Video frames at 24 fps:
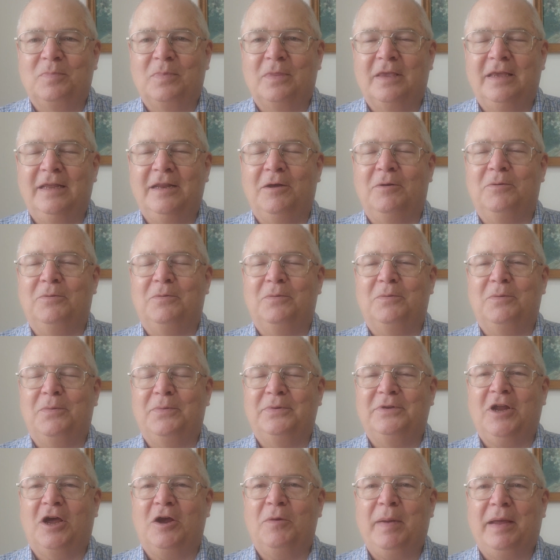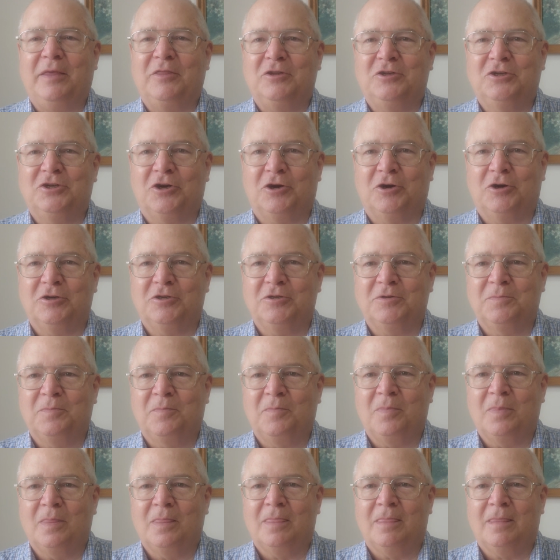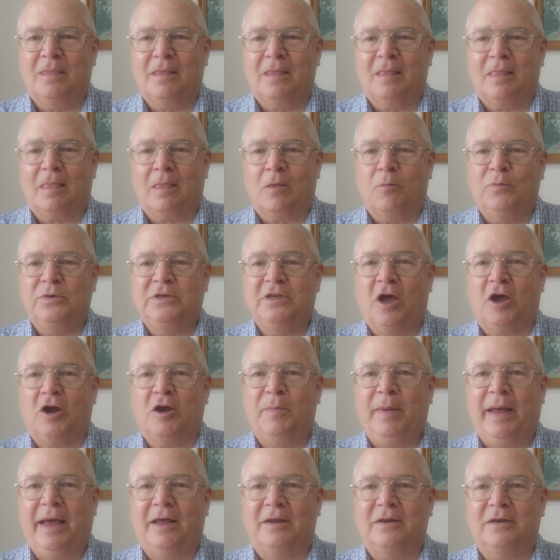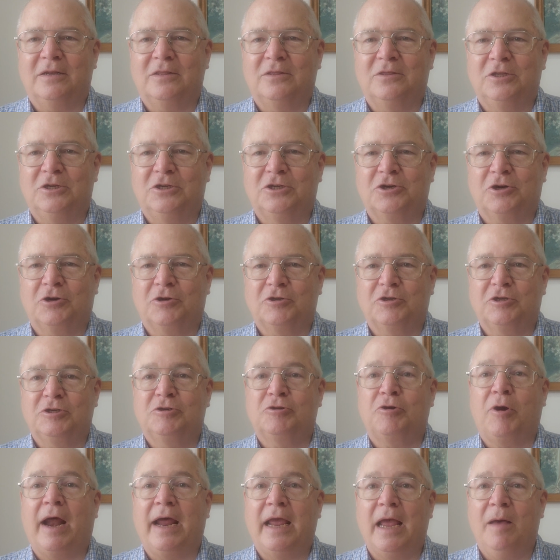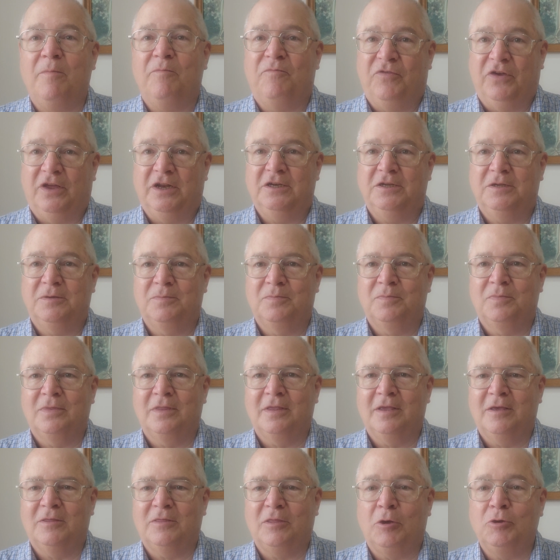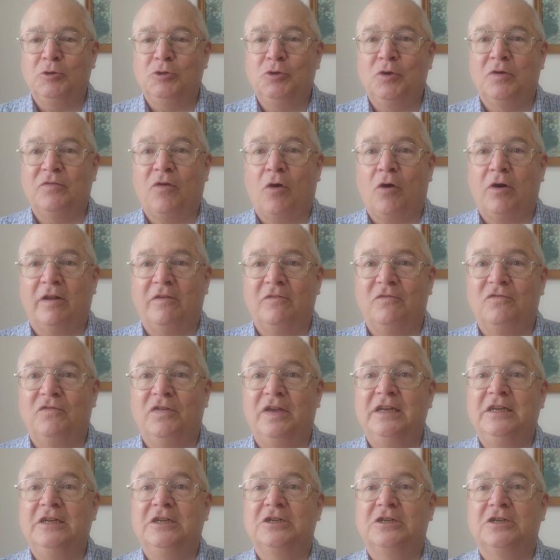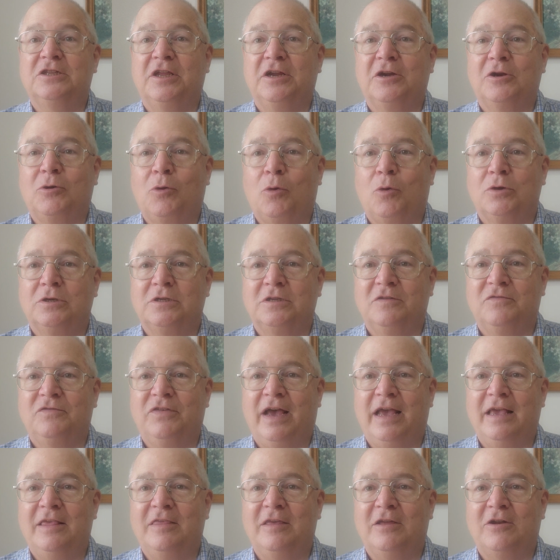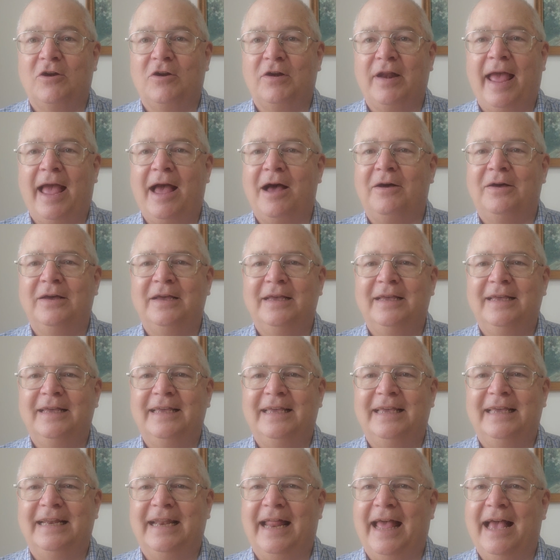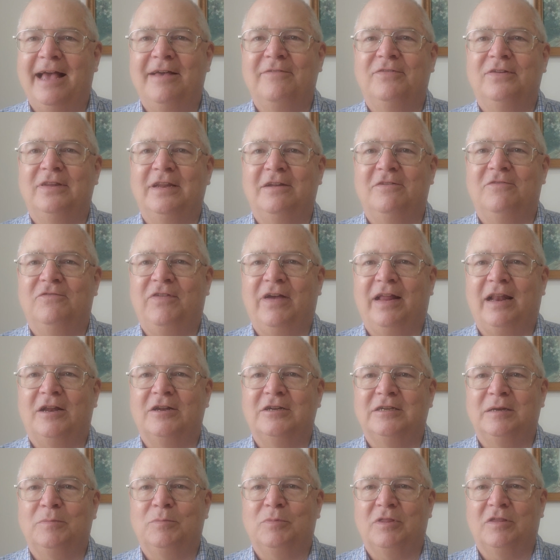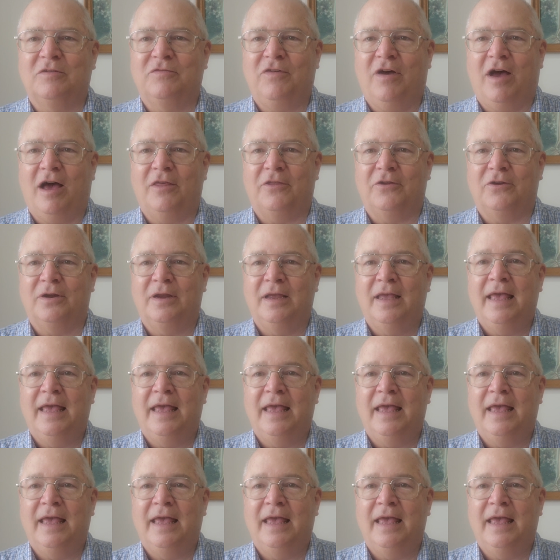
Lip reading: You know, when we talk about the church, we talk about the church triumphant, those who have already finished their course of faith and are now in heaven in fellowship with the Father.